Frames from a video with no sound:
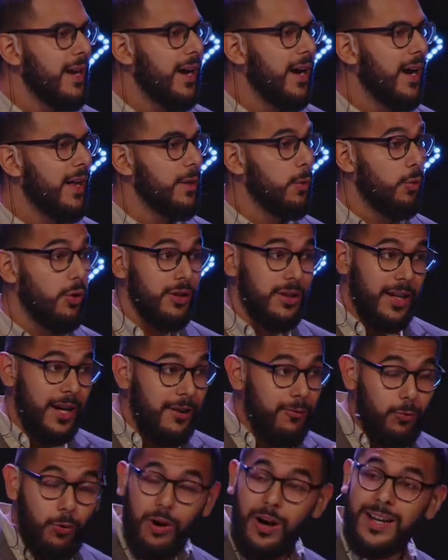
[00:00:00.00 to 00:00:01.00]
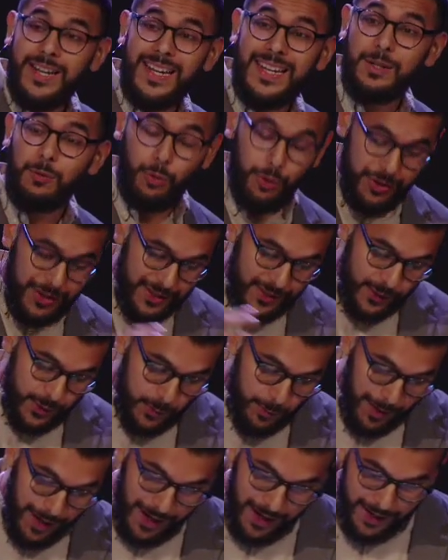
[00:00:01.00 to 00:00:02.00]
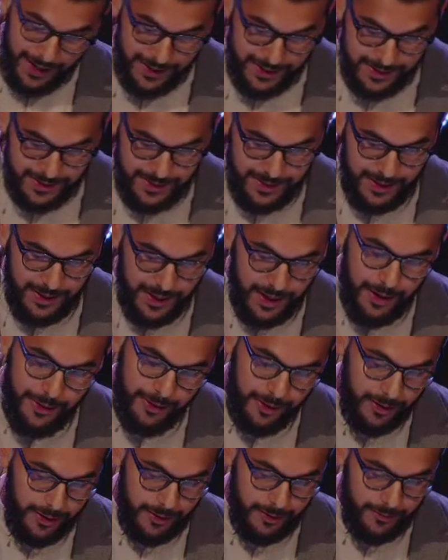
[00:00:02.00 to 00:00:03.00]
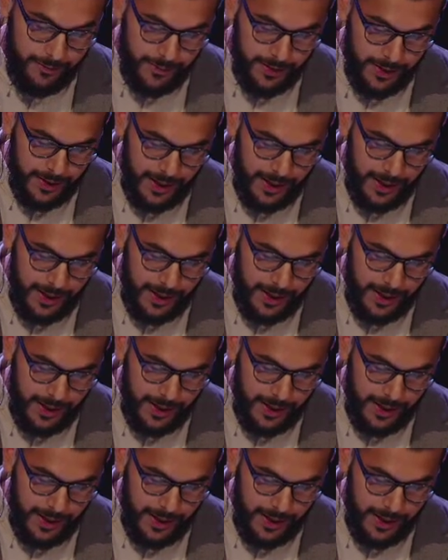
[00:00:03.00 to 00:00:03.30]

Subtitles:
then we'll love one and we'll despise the other.